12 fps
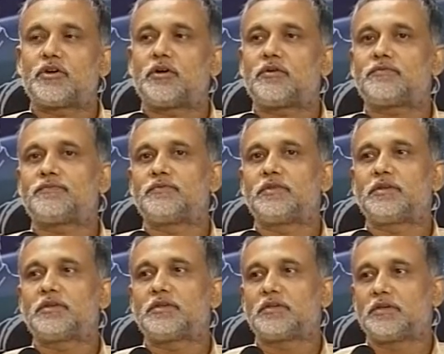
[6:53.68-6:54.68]
of
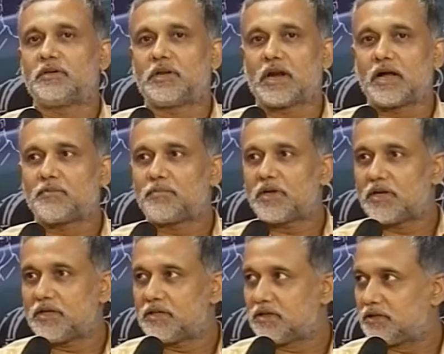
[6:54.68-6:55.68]
the grammar
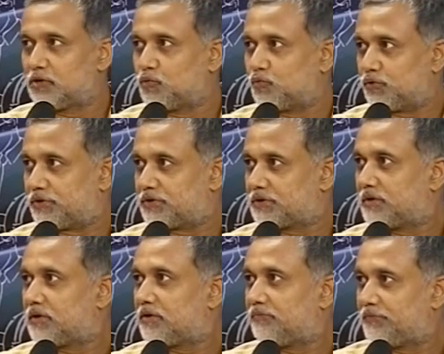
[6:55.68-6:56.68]
in use.
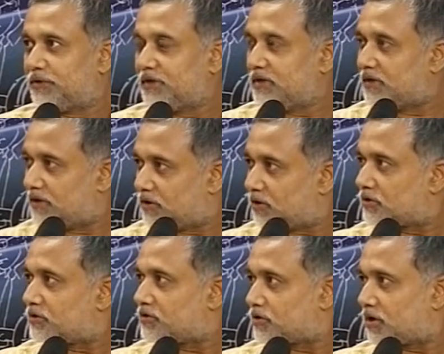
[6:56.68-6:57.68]
We need
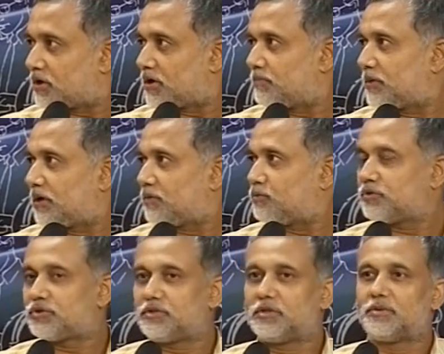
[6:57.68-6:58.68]
not talk
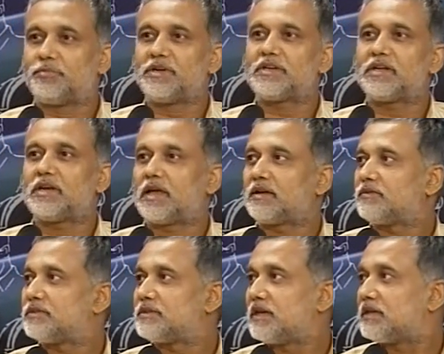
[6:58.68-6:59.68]
about the meta
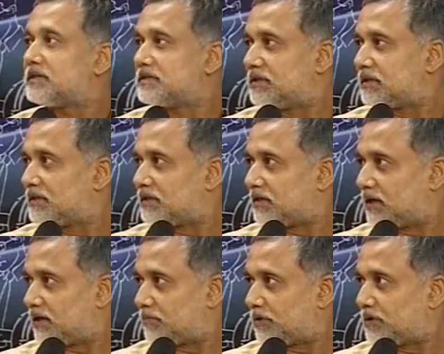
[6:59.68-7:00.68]
language that is there in the
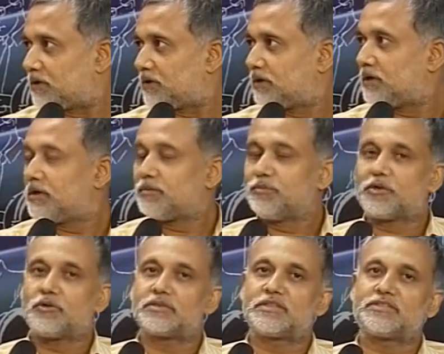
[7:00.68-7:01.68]
grammar,
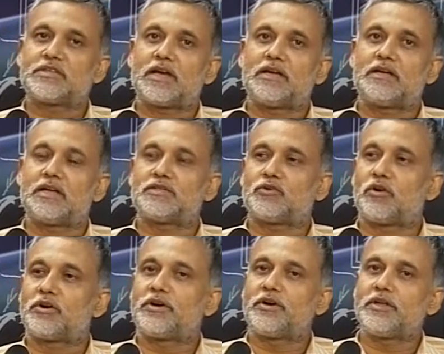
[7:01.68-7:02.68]
because the child has
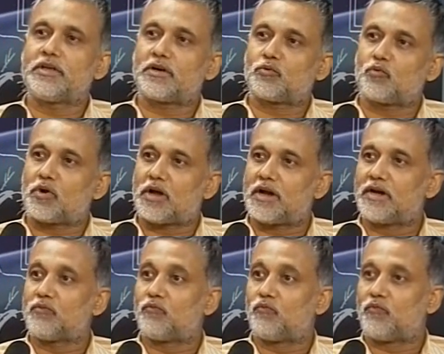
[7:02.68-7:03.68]
already acquired
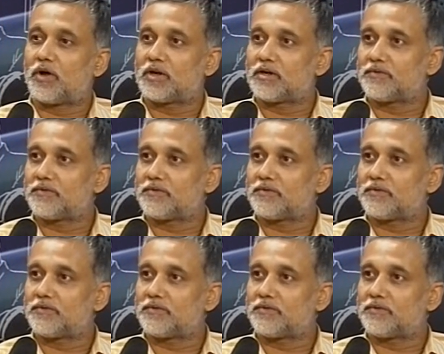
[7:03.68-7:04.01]
one